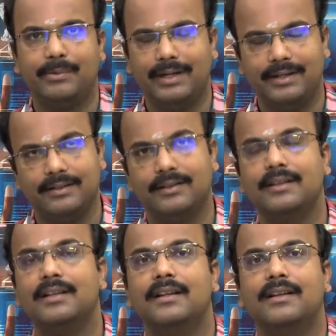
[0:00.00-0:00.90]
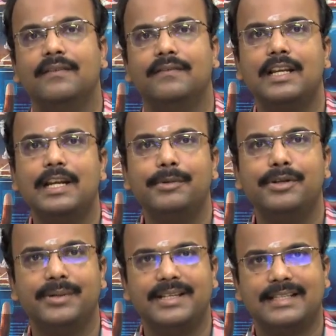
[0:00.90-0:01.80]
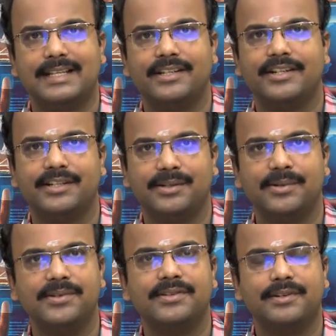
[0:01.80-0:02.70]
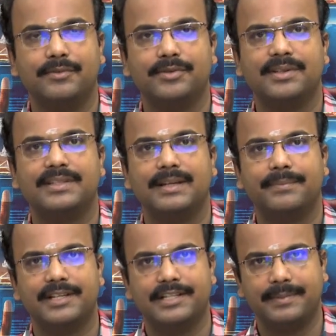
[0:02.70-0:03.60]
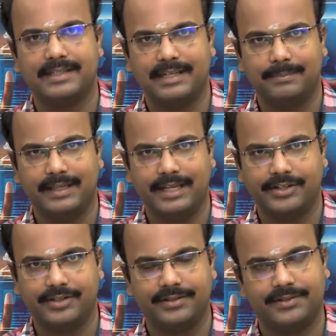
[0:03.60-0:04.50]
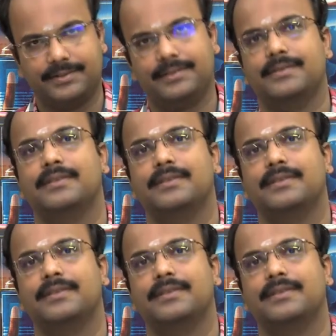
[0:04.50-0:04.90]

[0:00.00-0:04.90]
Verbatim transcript: everyone, welcome to today's lecture in the course Remote Sensing Principles and Applications.